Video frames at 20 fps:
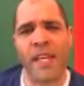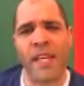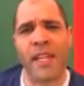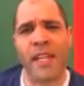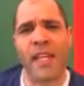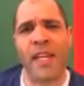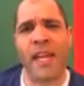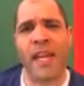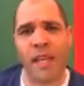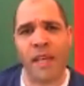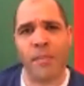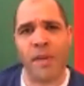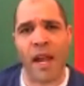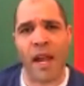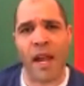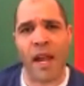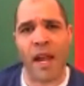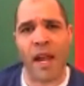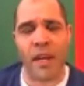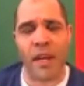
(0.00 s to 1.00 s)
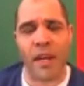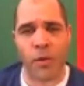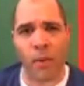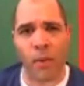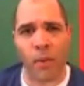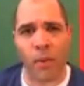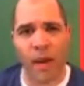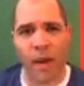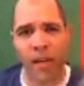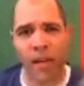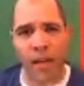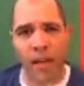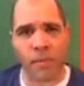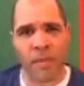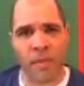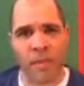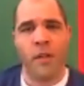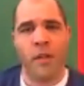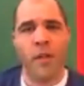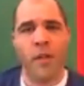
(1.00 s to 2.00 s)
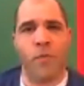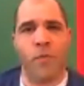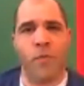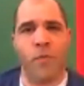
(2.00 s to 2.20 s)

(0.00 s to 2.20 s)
indie games, I'd say, but not quite up